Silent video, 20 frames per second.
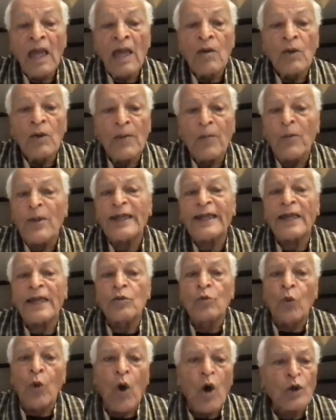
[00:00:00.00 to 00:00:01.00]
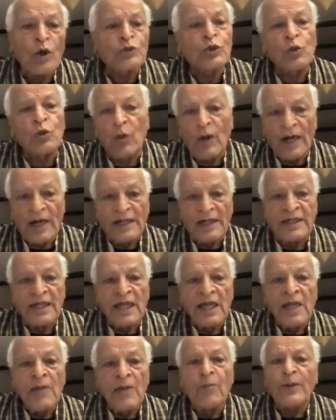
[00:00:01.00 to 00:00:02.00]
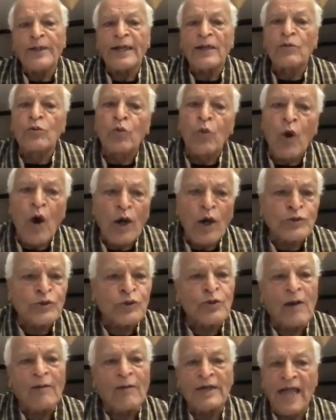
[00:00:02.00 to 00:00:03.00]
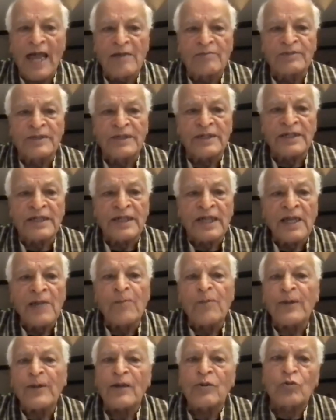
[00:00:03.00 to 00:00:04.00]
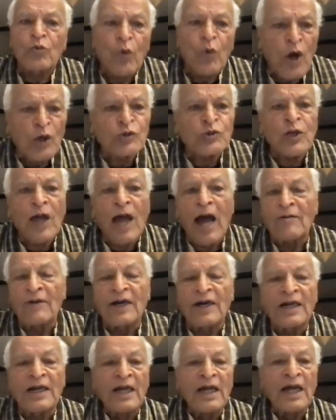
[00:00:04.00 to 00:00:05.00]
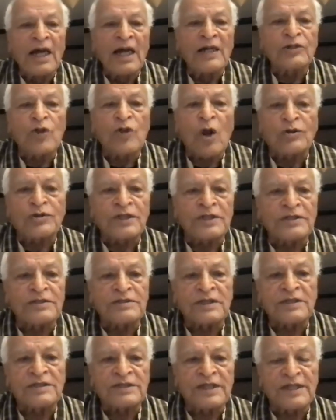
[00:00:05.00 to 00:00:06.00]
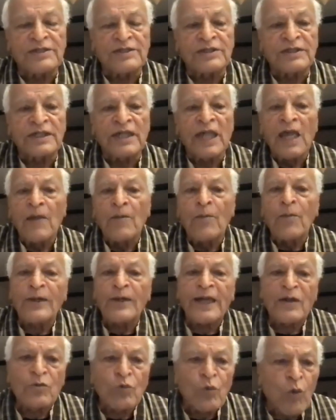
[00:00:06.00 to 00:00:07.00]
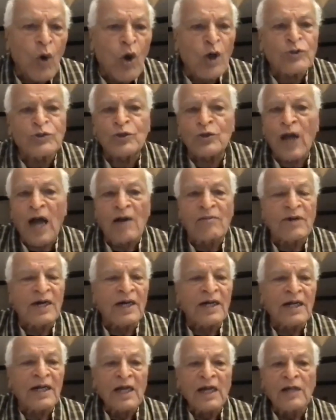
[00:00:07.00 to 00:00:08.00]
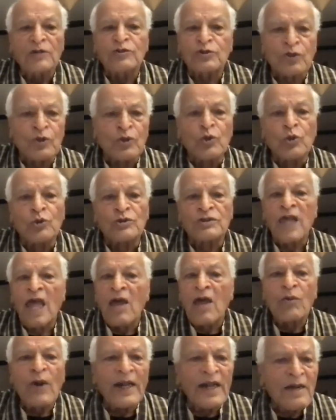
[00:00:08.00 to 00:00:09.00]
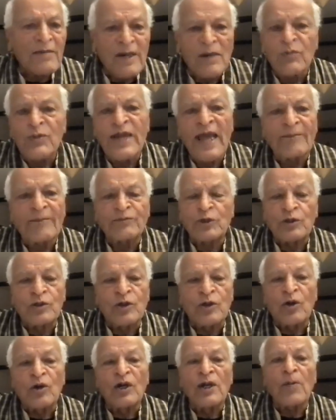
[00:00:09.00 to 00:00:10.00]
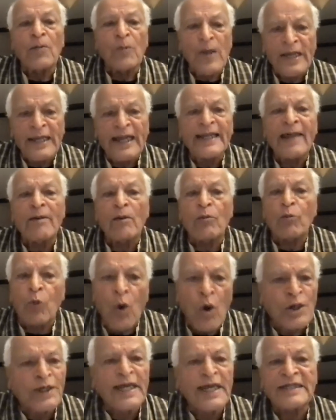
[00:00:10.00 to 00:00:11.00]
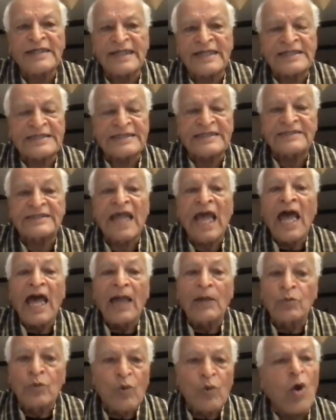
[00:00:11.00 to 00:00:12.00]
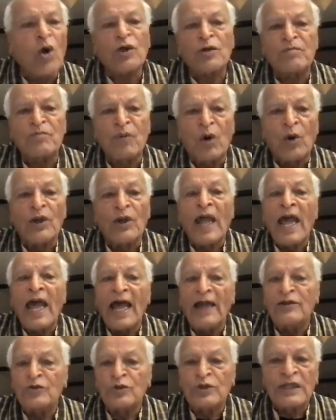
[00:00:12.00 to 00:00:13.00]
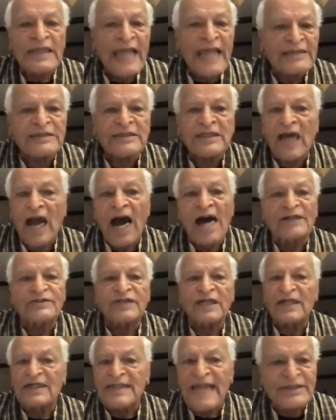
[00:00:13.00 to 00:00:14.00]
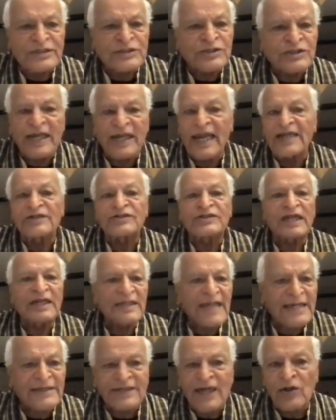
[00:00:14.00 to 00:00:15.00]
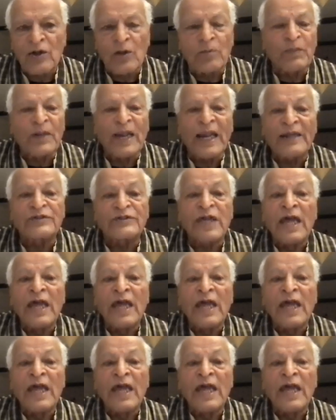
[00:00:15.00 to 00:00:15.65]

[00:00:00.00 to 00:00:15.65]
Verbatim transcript: If we can walk to work, if we can walk to our library, if we can walk to our uh, doctor's uh, surgery, if we can walk to our uh, schools, wherever we have to go, if we can have a walking distance and walk more and use less cars and less trains and less aeroplanes,